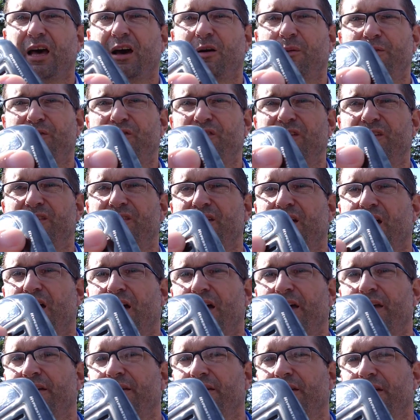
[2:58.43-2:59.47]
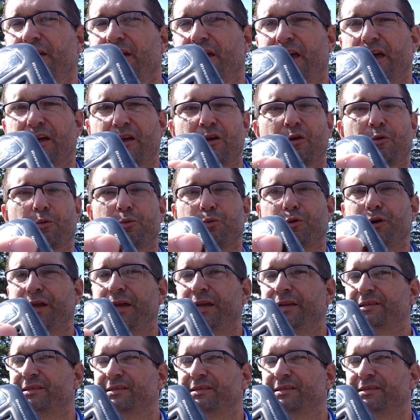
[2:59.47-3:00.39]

which is a great